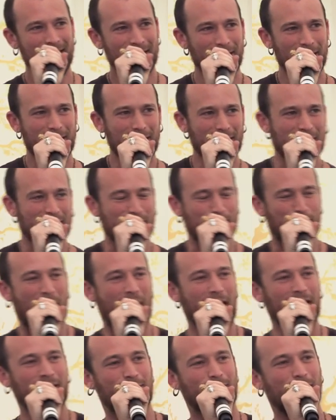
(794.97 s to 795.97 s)
Look at this
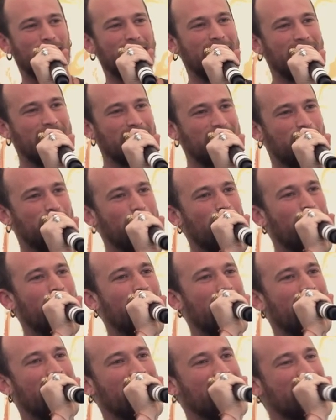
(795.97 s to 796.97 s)
pine tree. It's
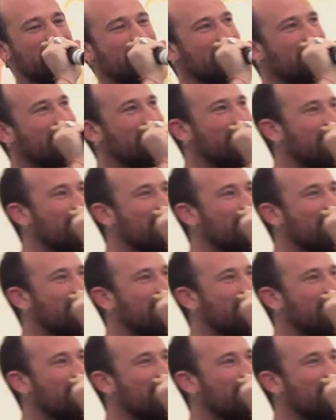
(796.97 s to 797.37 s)
glorious.